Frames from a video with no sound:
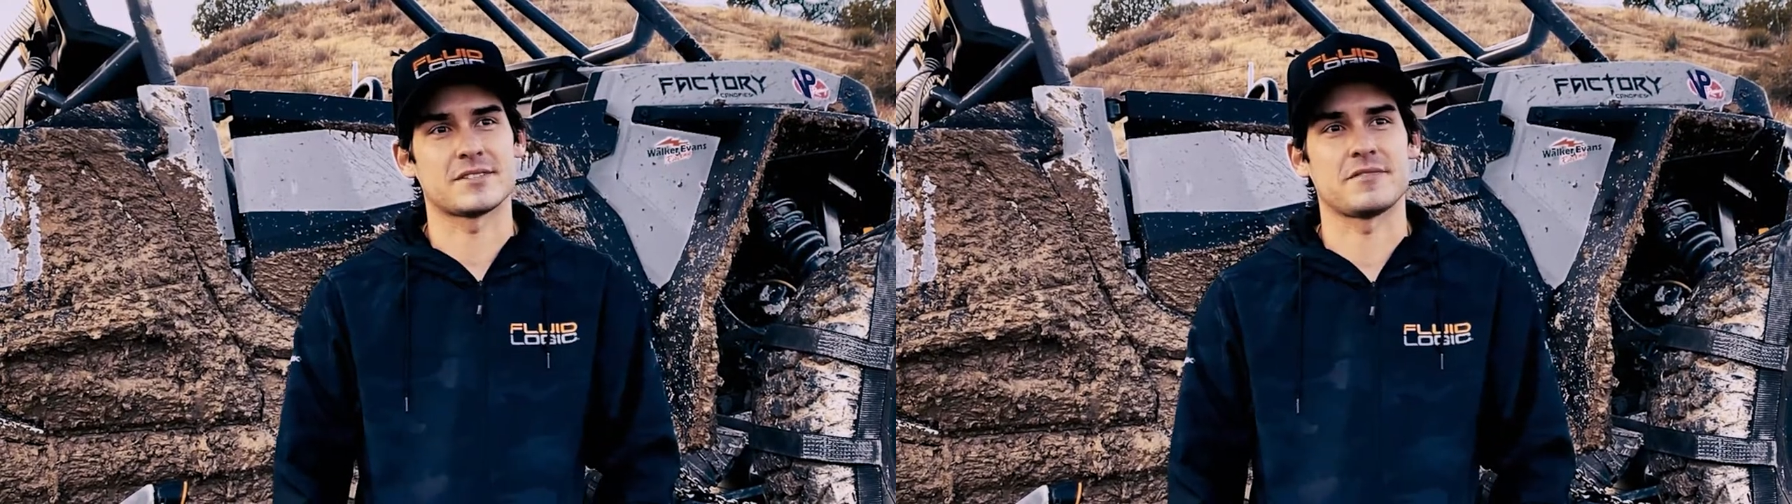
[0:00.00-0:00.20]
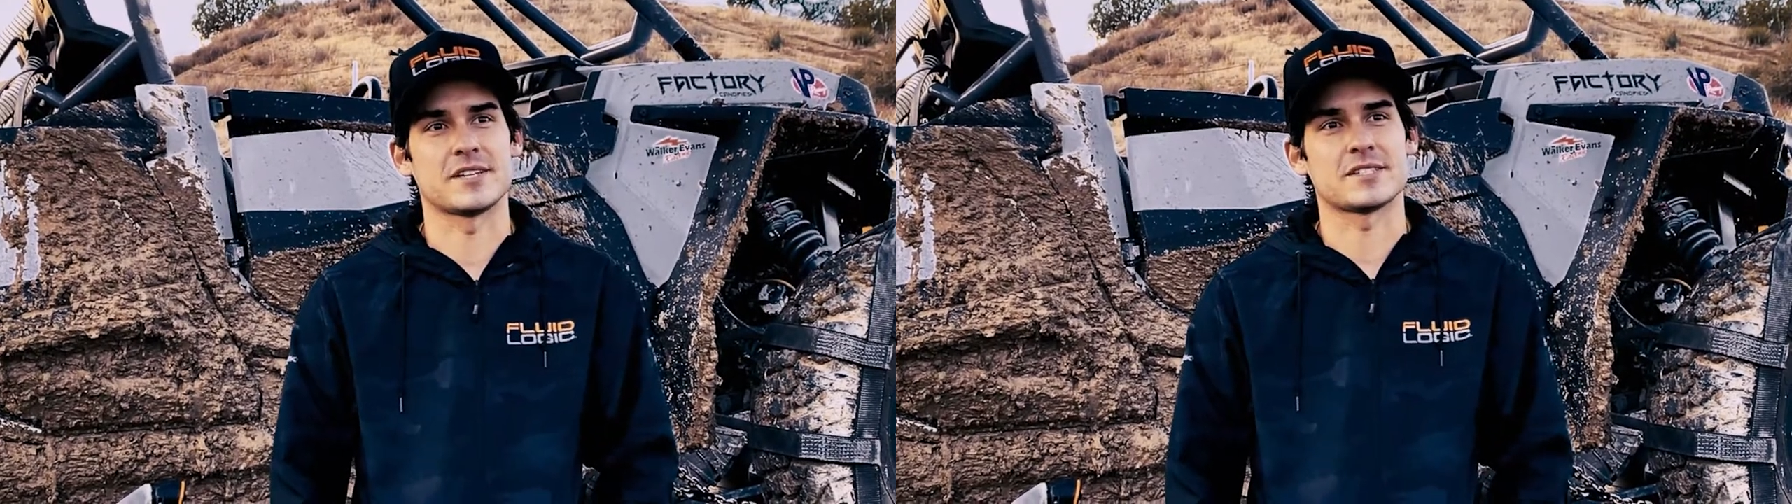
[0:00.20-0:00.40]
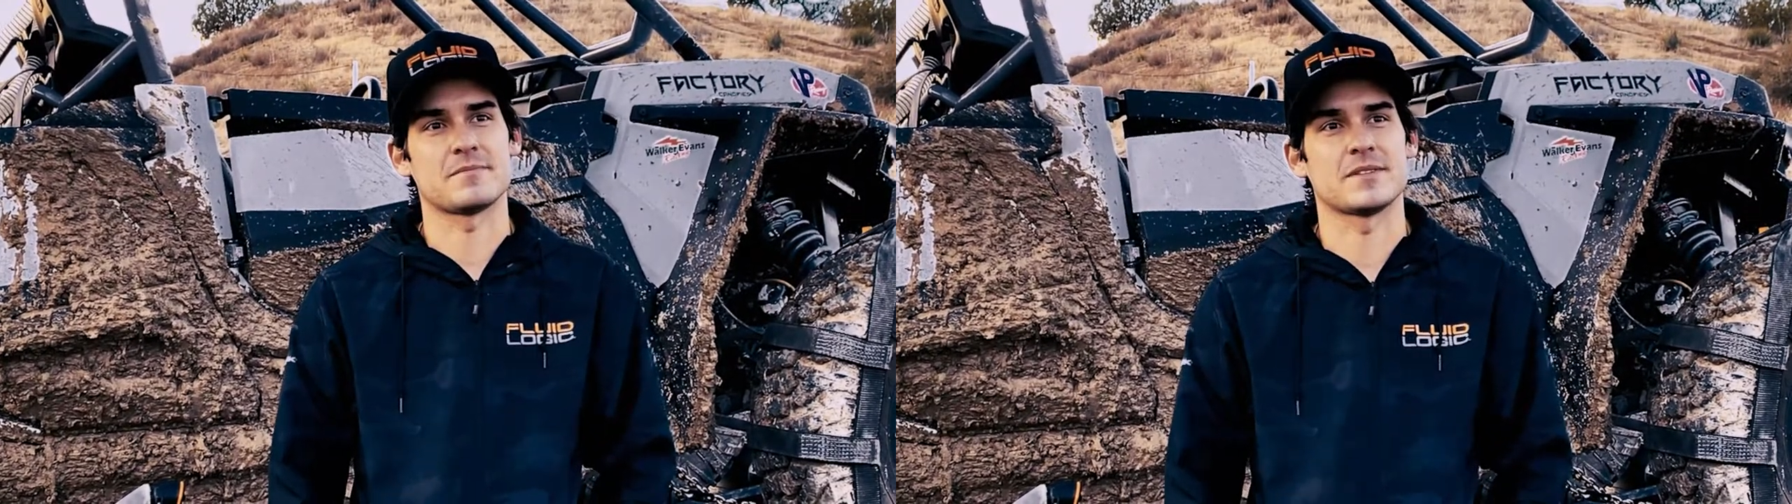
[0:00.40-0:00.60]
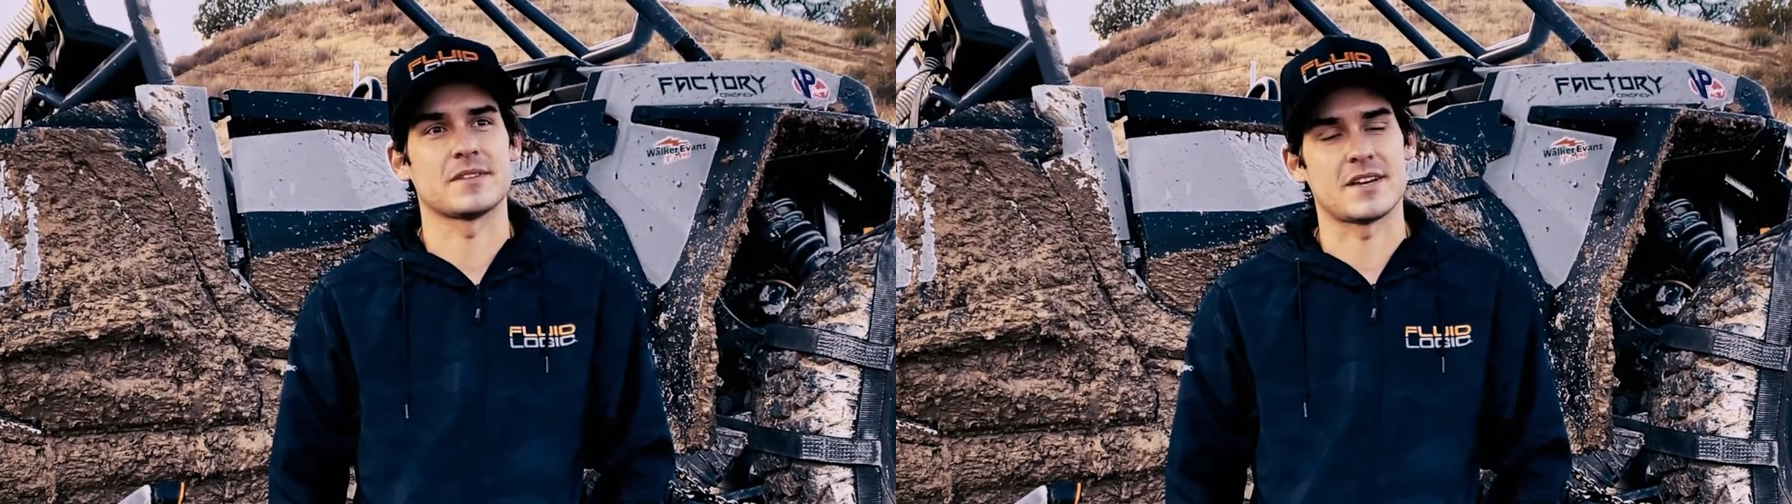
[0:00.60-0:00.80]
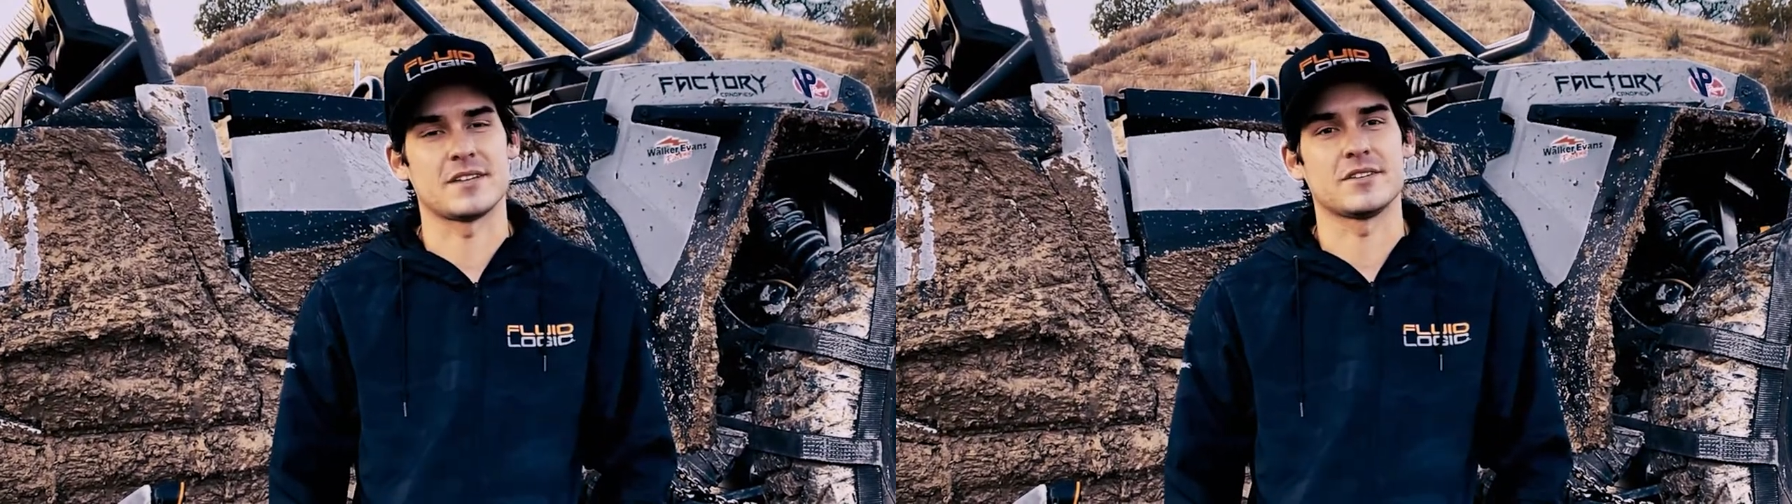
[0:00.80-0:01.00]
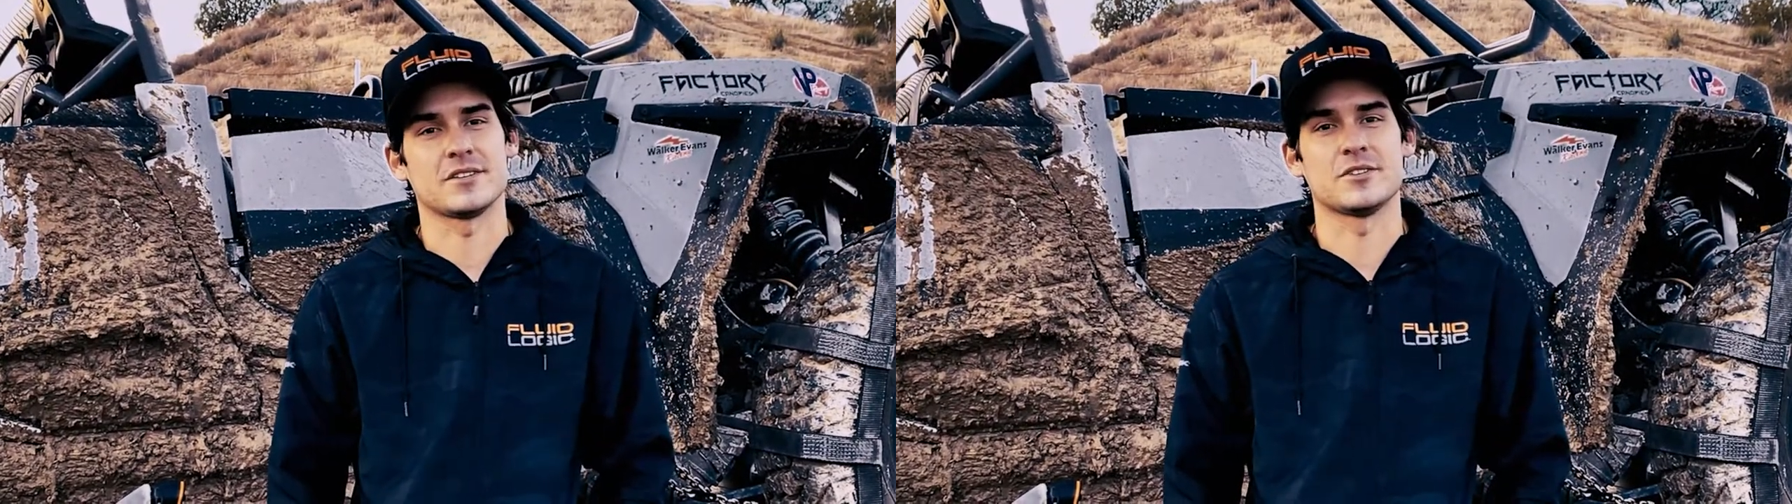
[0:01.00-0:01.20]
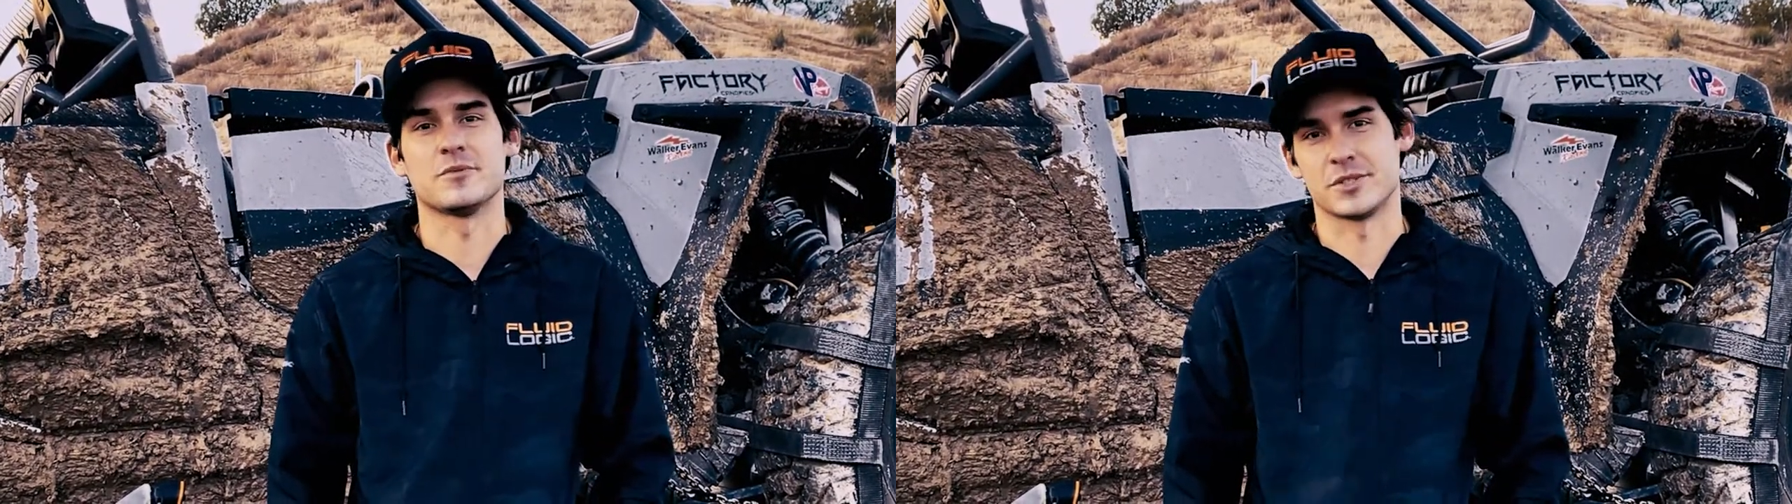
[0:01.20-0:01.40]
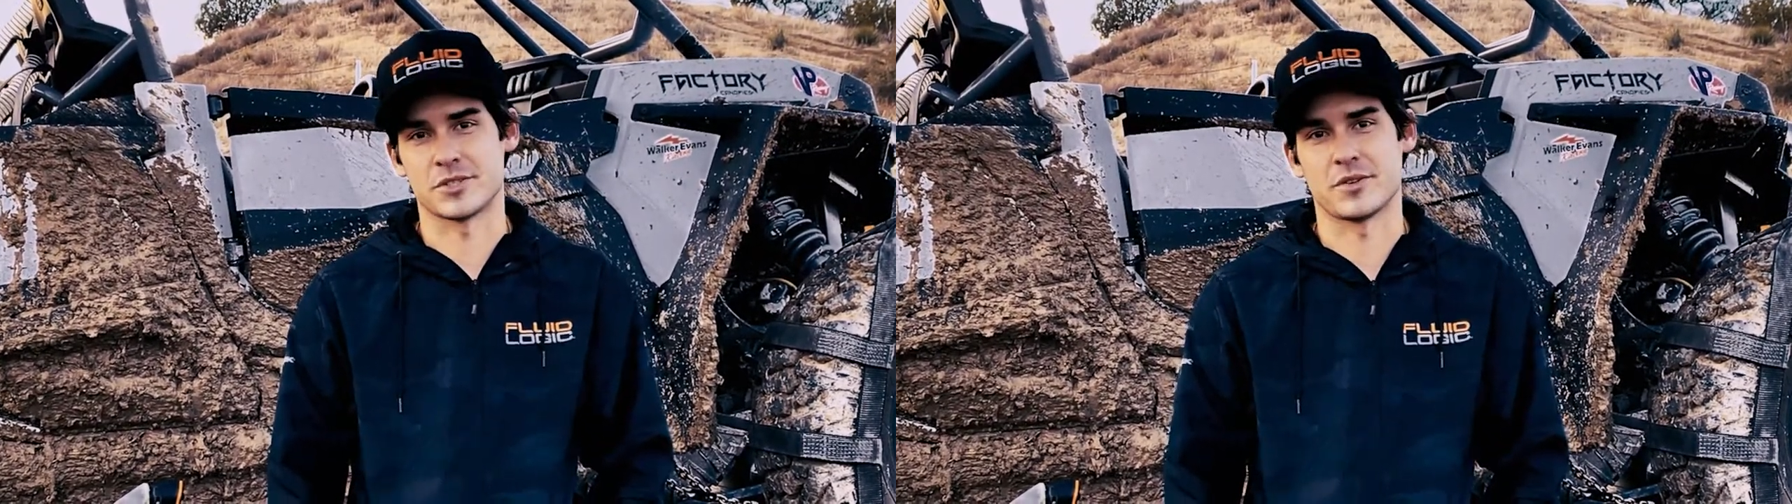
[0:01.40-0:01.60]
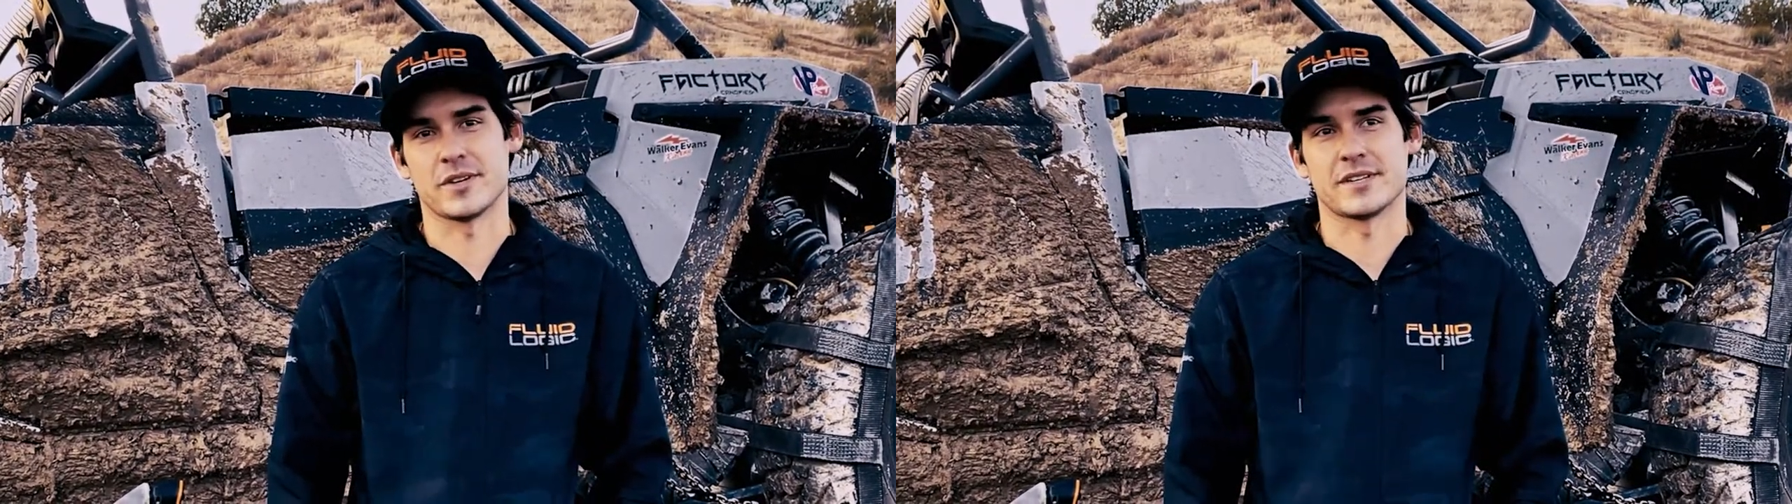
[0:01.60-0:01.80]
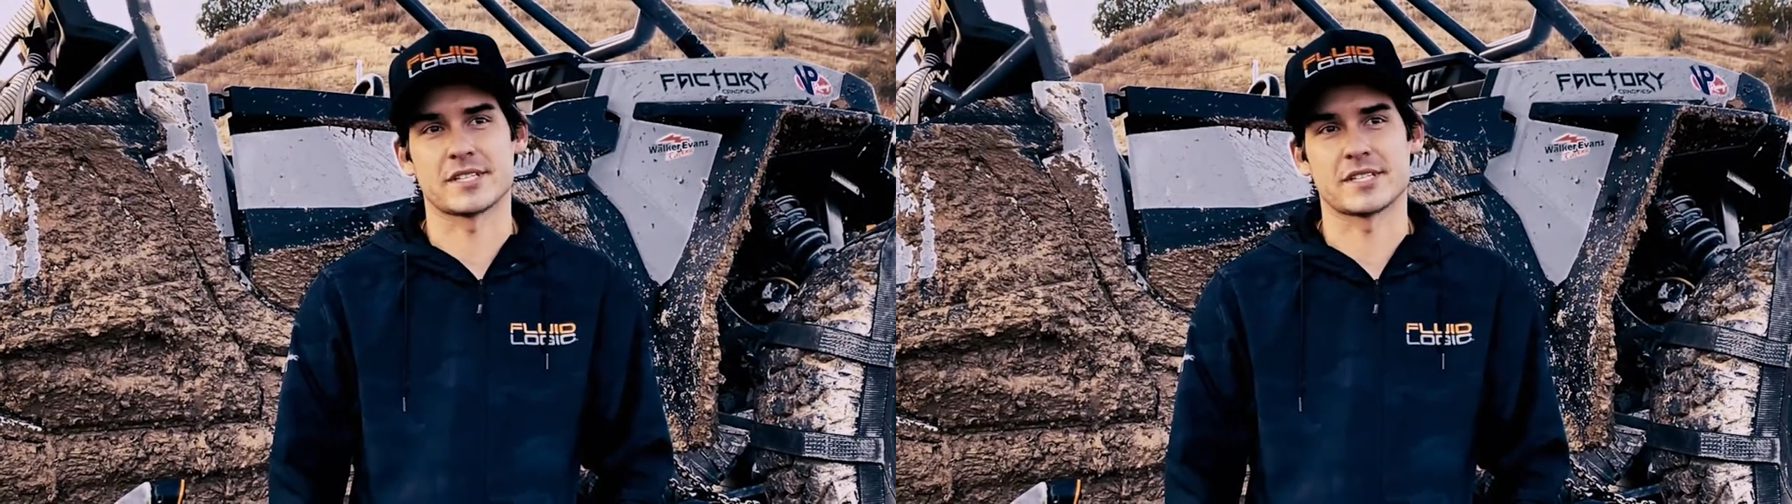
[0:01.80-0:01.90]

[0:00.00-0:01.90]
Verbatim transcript: to find something that you enjoy,